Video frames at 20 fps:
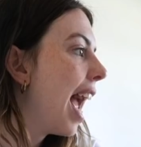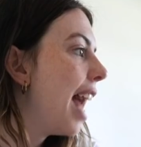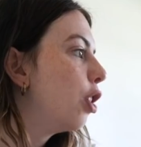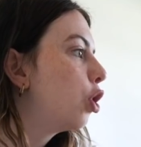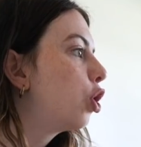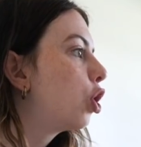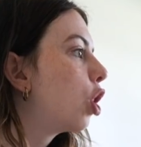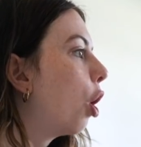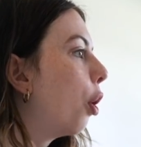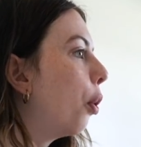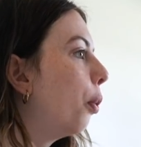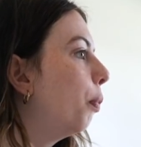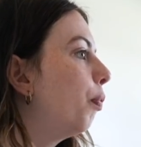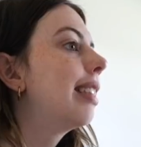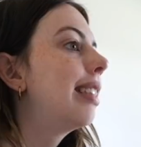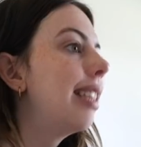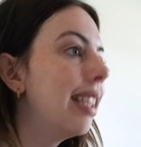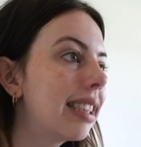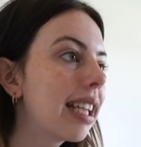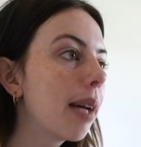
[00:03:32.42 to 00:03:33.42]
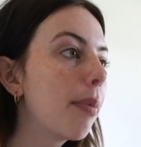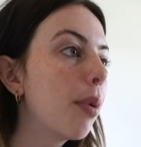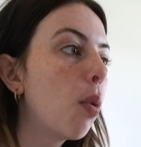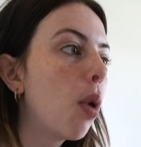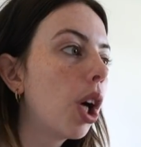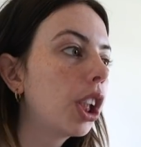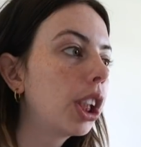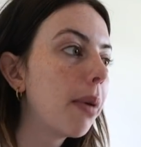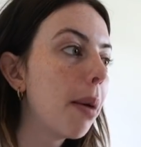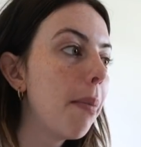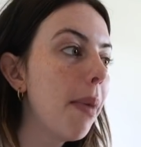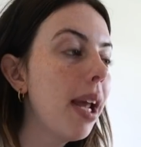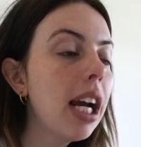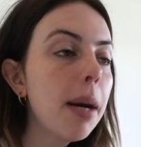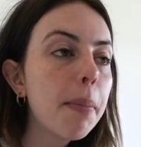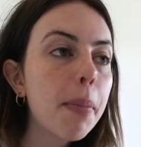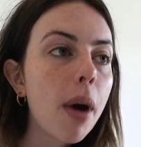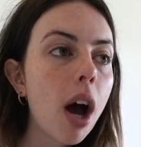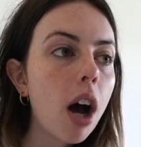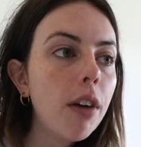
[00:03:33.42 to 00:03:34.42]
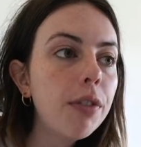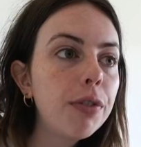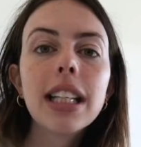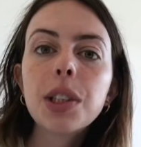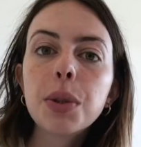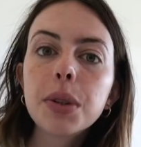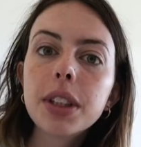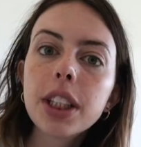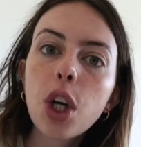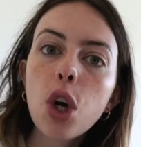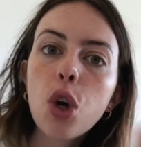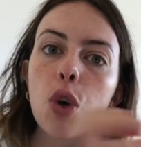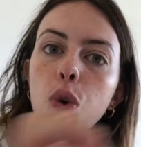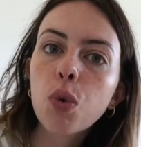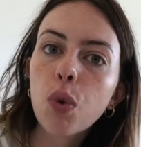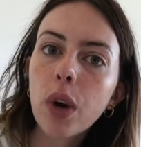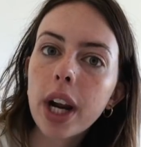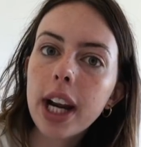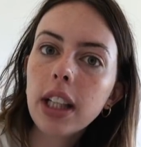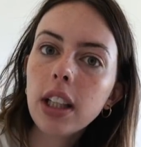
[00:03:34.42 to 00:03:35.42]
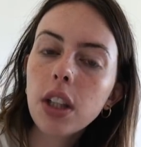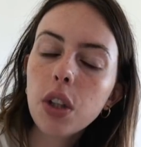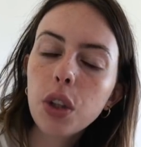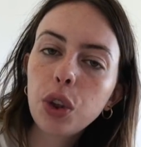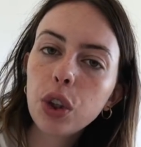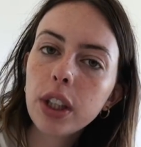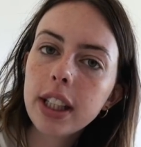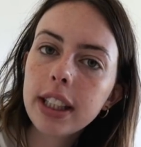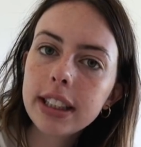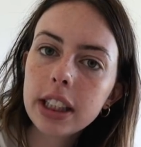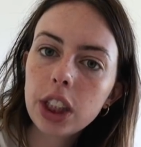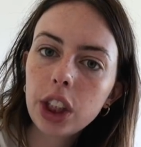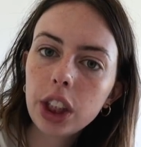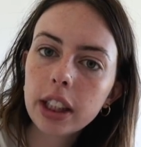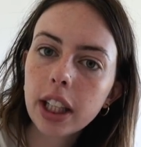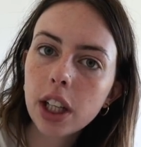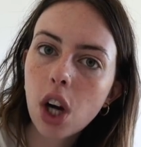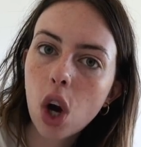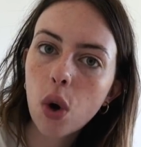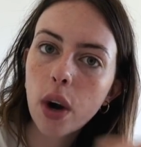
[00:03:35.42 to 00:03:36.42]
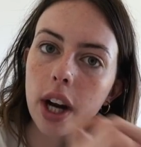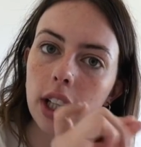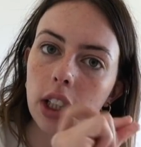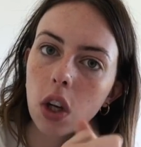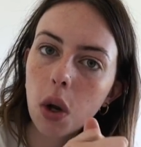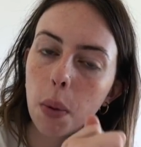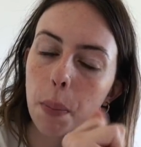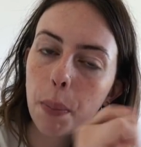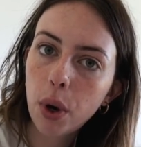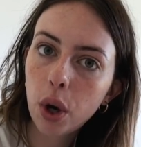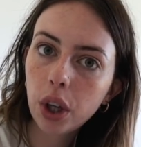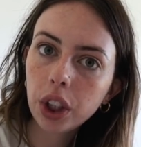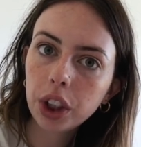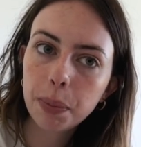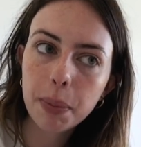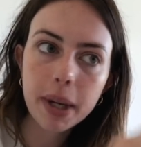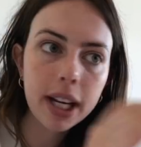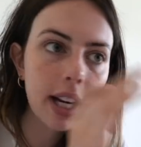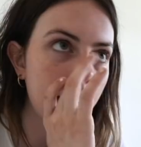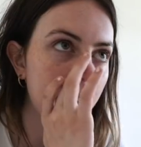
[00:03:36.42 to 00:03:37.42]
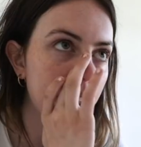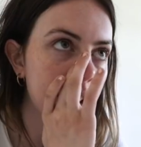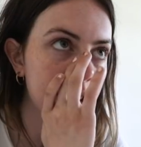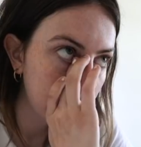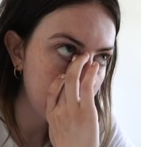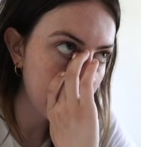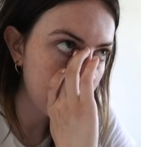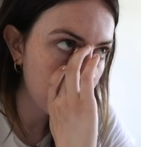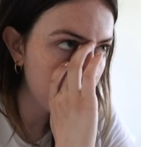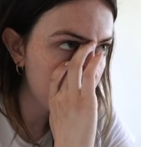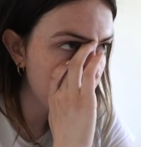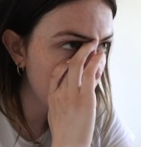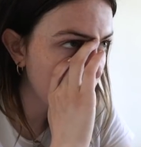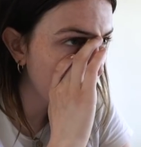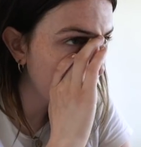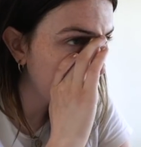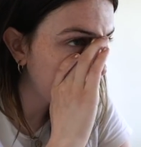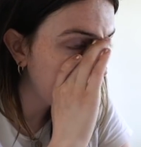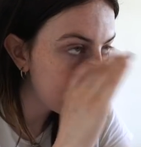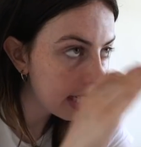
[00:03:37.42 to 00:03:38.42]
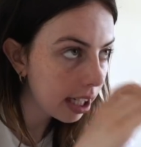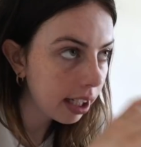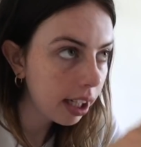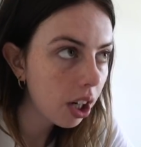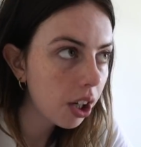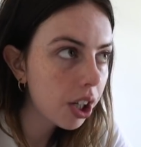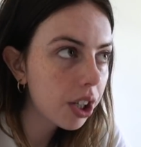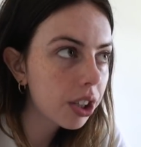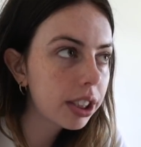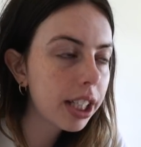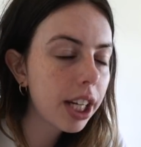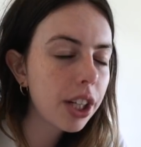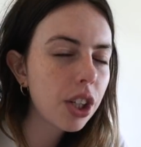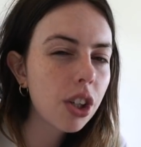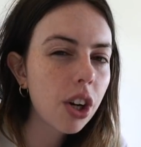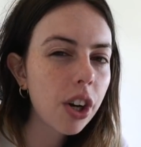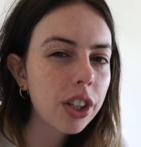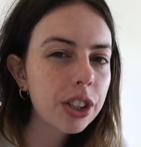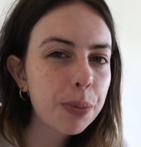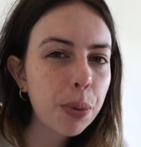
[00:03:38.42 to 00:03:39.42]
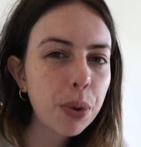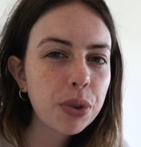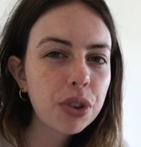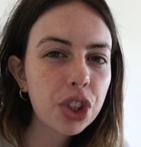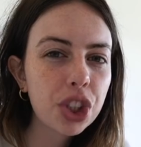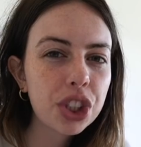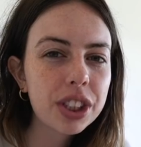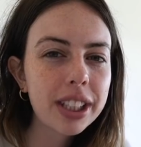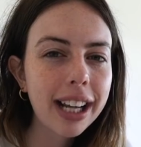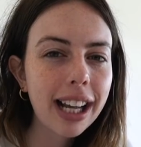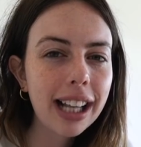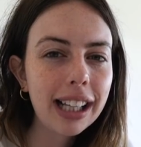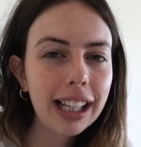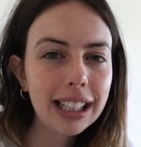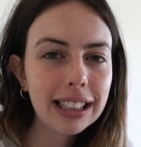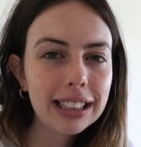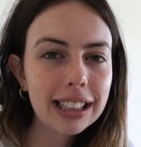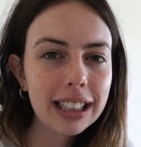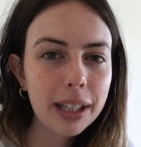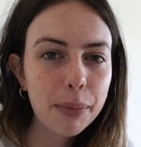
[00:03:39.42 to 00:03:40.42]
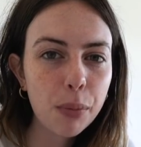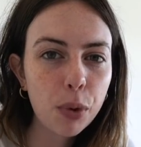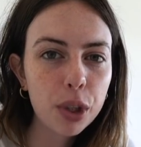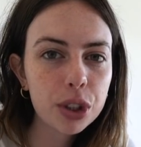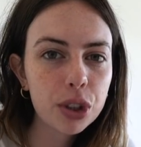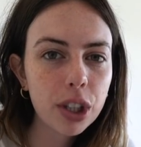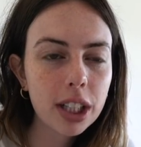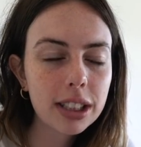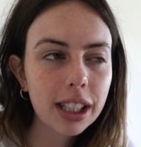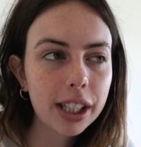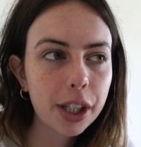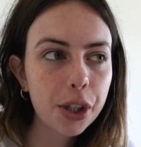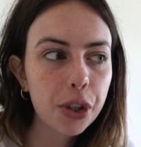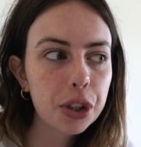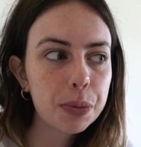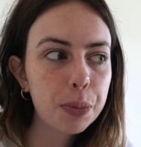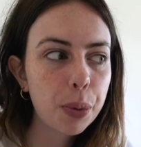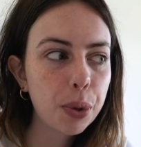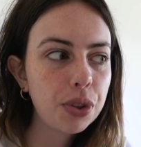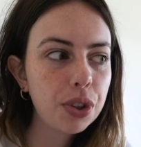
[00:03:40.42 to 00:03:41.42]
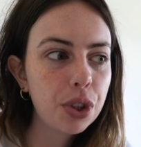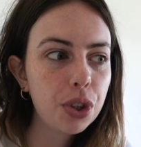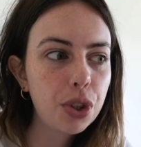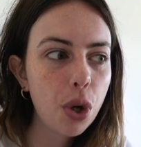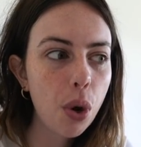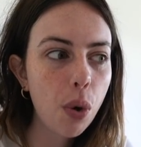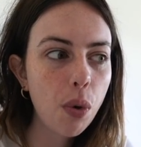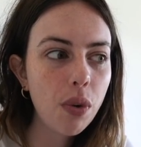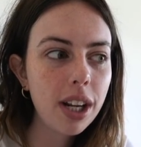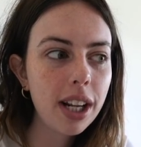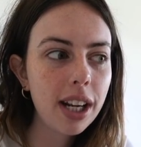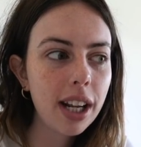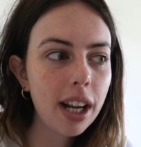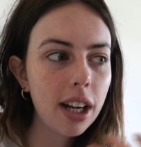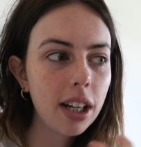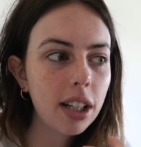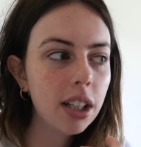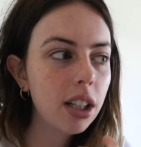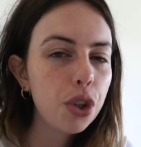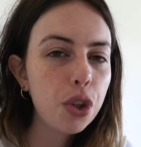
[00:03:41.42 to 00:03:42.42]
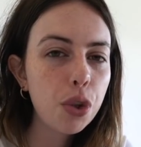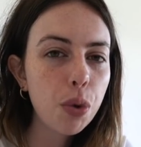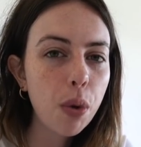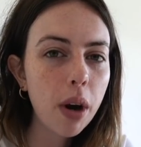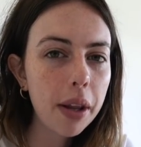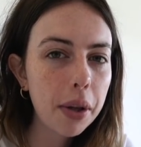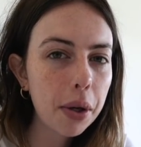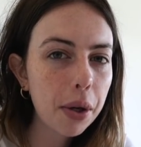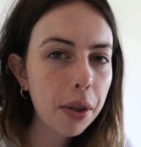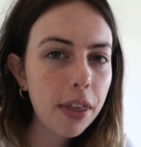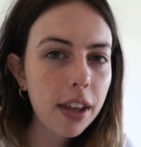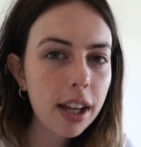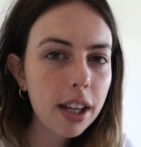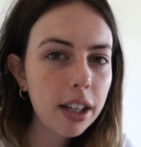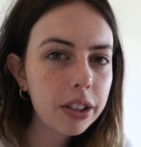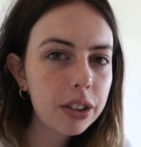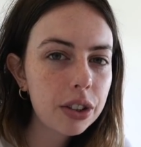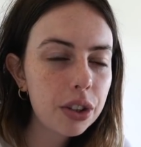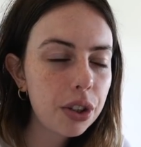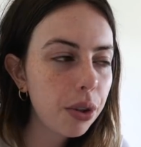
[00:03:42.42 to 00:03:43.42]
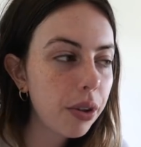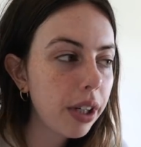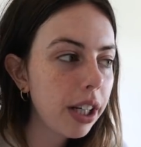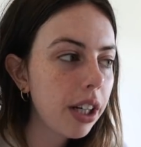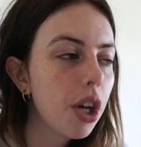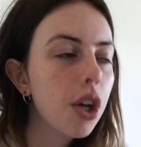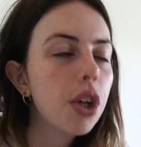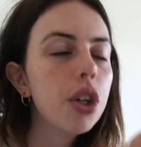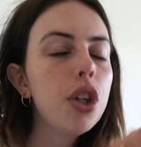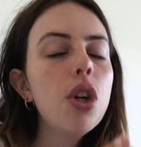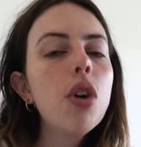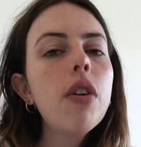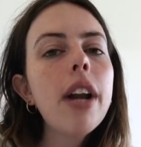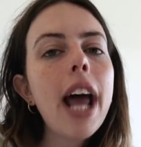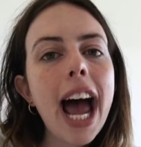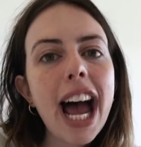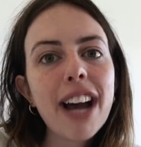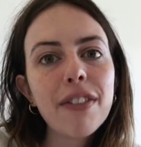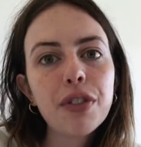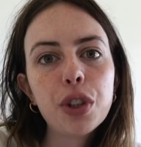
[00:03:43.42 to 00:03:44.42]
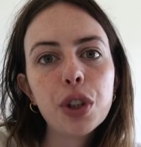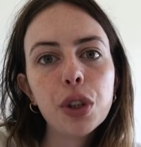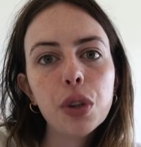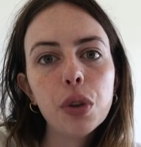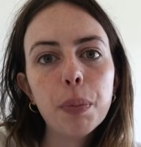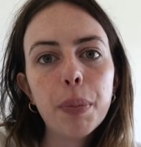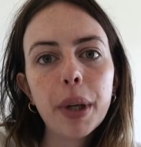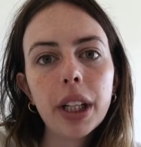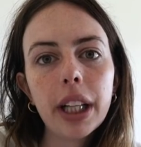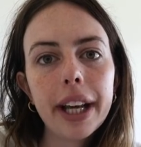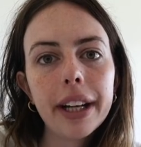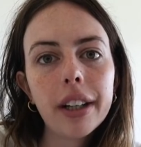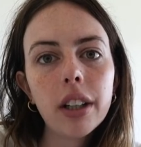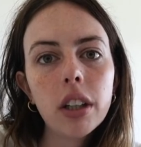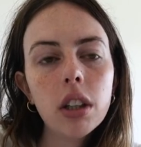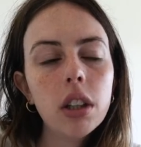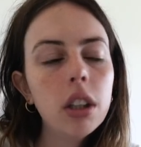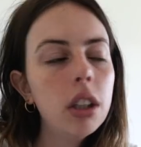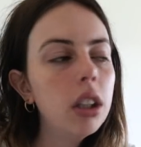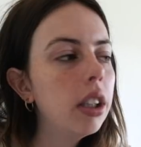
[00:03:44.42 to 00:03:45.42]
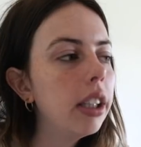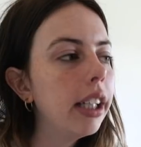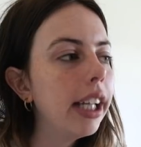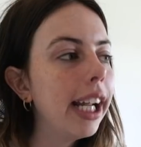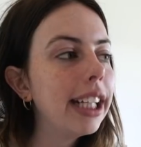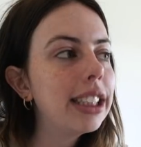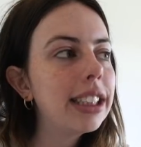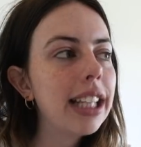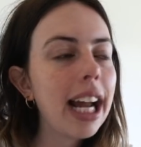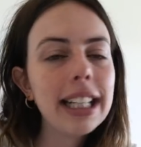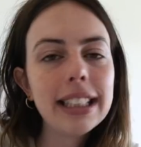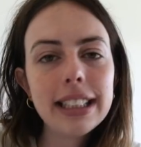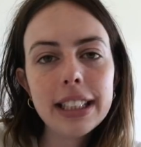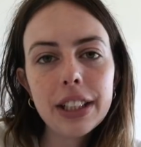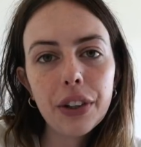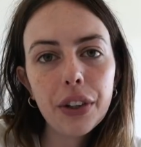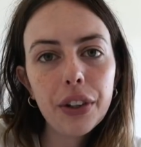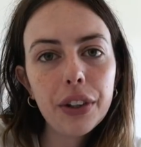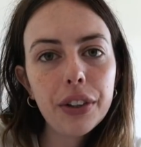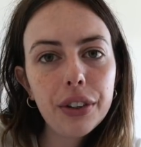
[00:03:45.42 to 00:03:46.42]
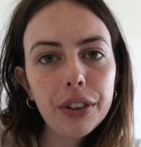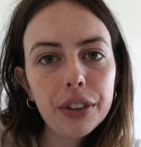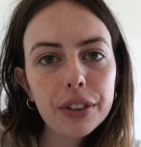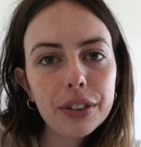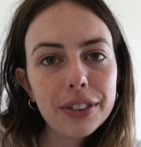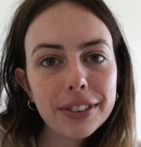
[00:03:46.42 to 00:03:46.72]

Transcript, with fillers: And so since I've been washing my makeup off, this was like a great little transition, like a great little push, because like when you're really taking care of your skin, you're not supposed to just like cleanse it and moisturize it. Like you're supposed to tone it and do other things to it. You don't have to, but like it's ideal.